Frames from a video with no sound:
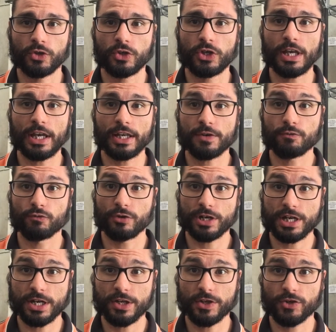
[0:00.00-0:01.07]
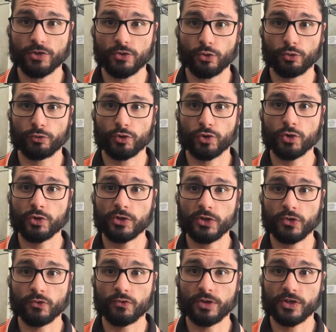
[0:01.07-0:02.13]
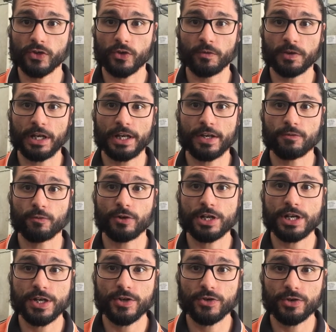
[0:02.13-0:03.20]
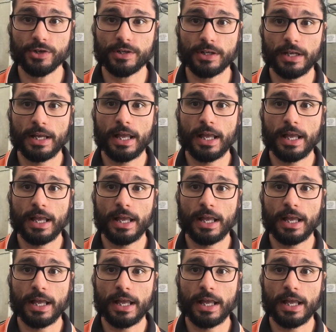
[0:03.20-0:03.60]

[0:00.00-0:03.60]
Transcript: getting re-injured or reducing the risk of getting re-injured